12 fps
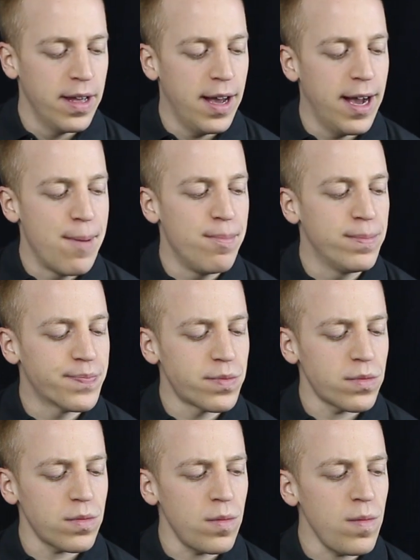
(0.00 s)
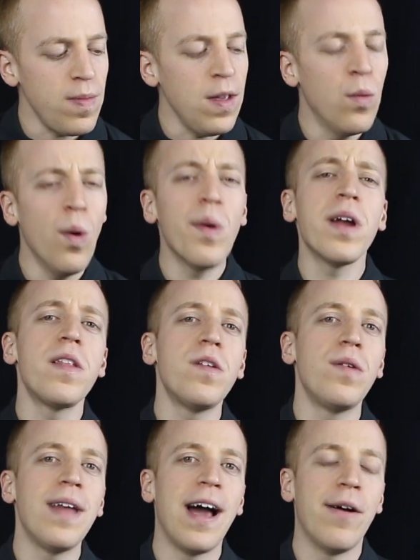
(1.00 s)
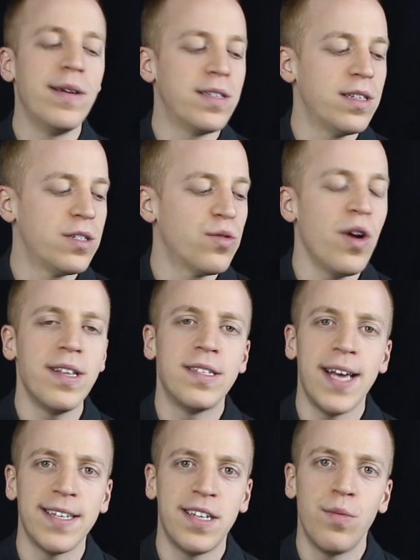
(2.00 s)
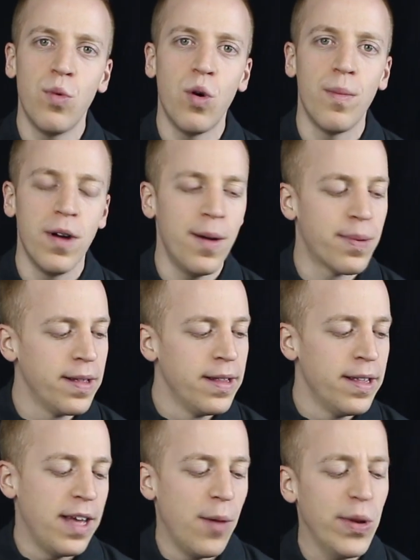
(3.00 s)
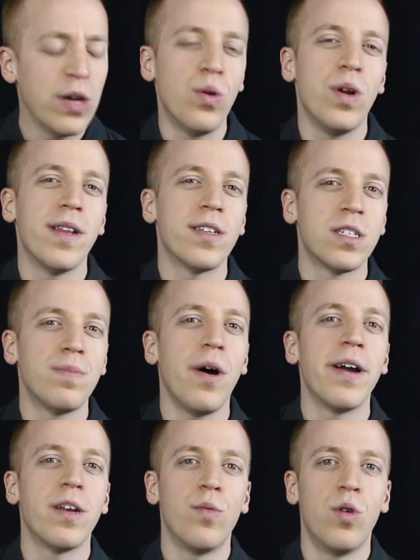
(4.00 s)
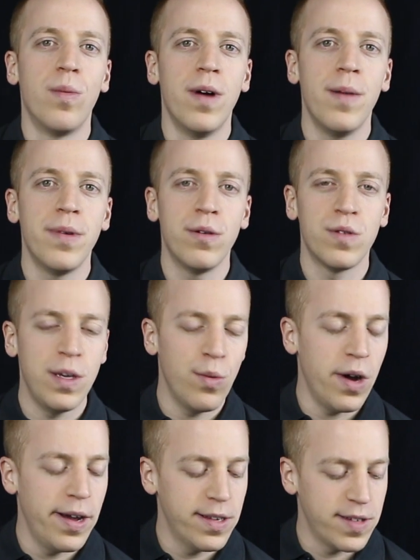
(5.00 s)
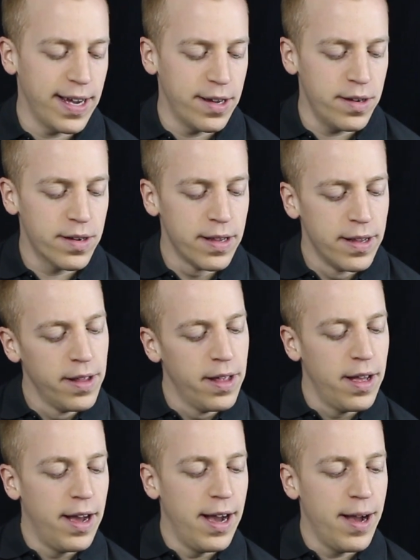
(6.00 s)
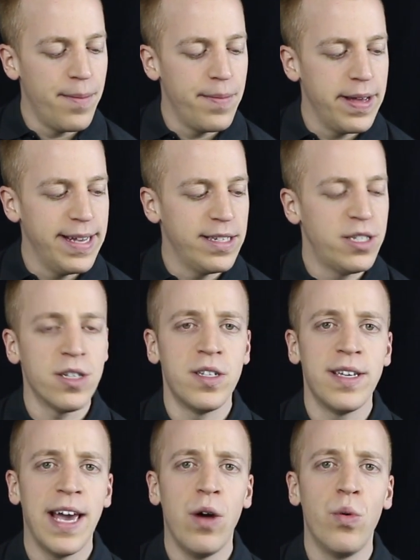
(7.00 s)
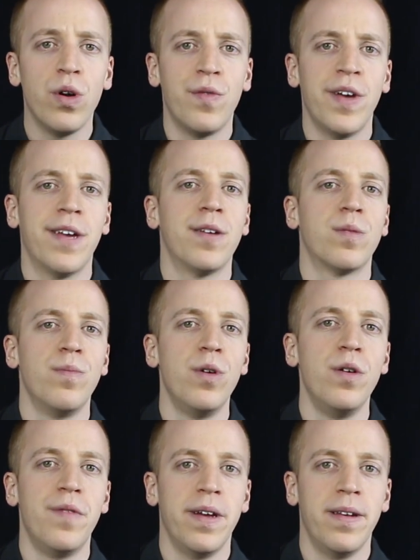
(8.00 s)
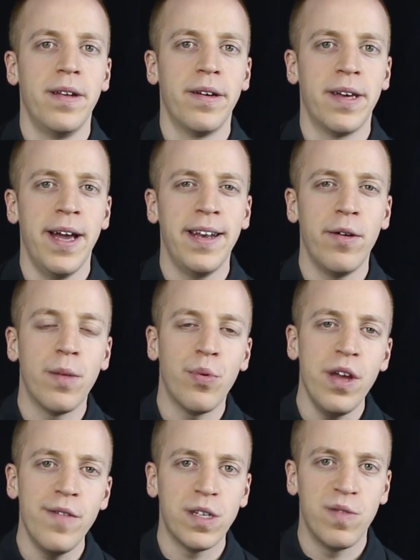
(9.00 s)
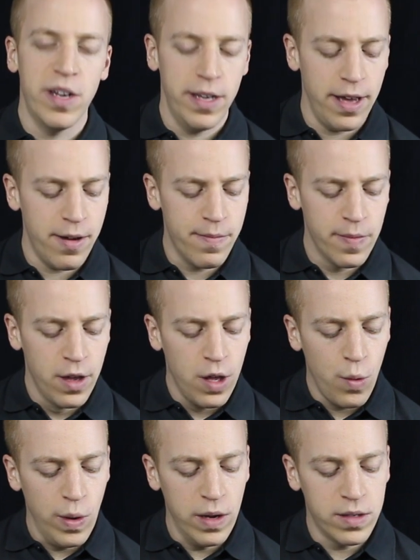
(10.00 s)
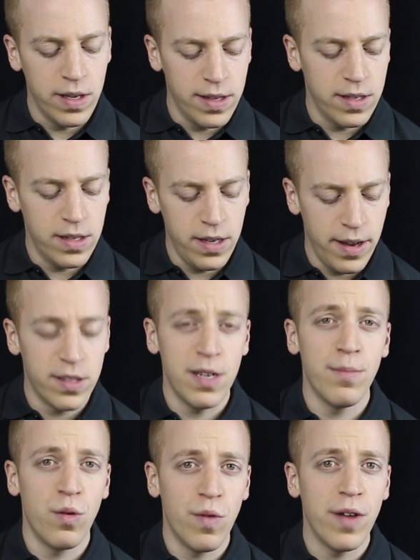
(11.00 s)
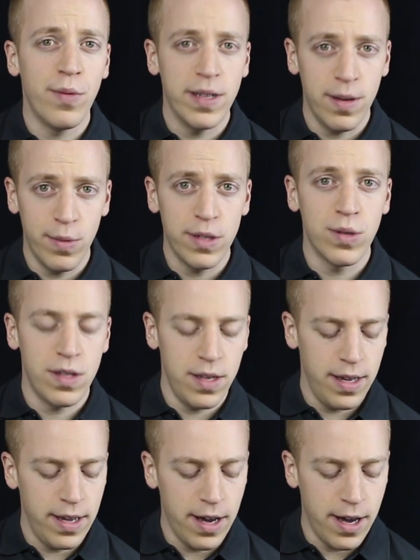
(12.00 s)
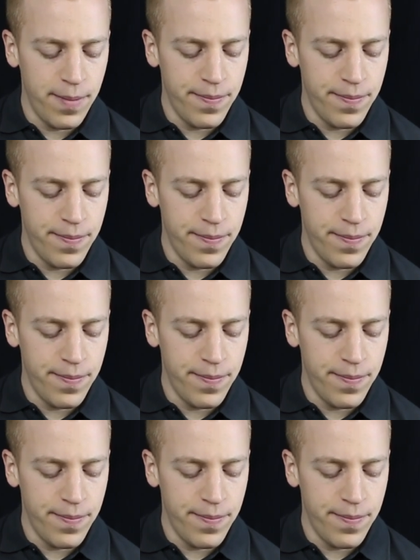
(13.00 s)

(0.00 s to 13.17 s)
What we're going to do now is this tried and tested warm-up, and we call it the spider warm-up. You'll see why in a second. It's just to get all your fingers moving, okay? Now in the previous video we looked at the simple riff we did, which was the